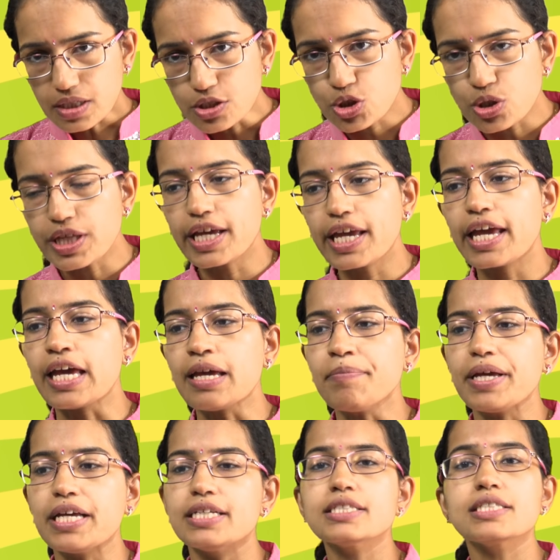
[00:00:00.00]
So the
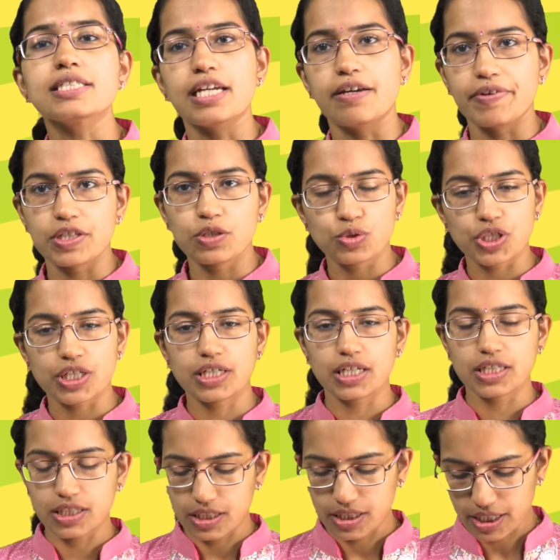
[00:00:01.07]
aim is revenue
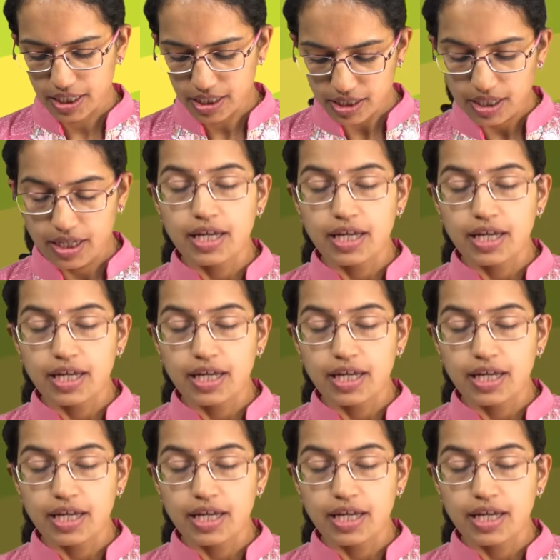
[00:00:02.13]
generation there.